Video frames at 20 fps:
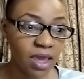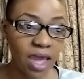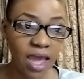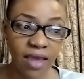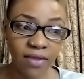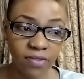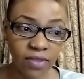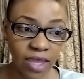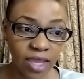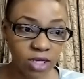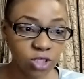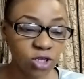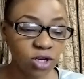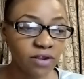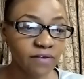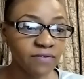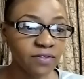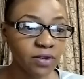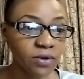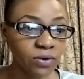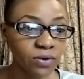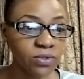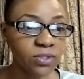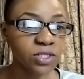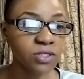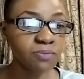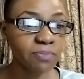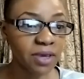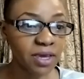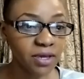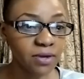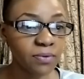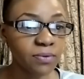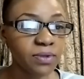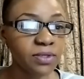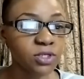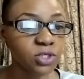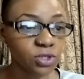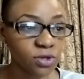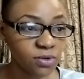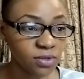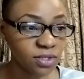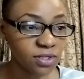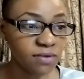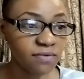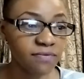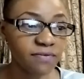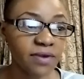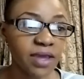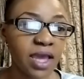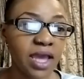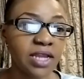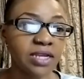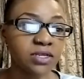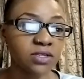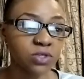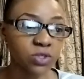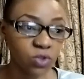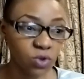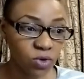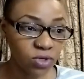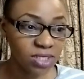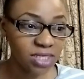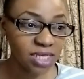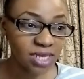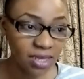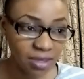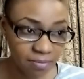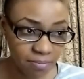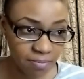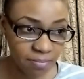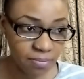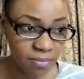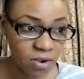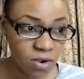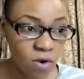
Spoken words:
And the angel of the Lord spake with Joseph, and he taught him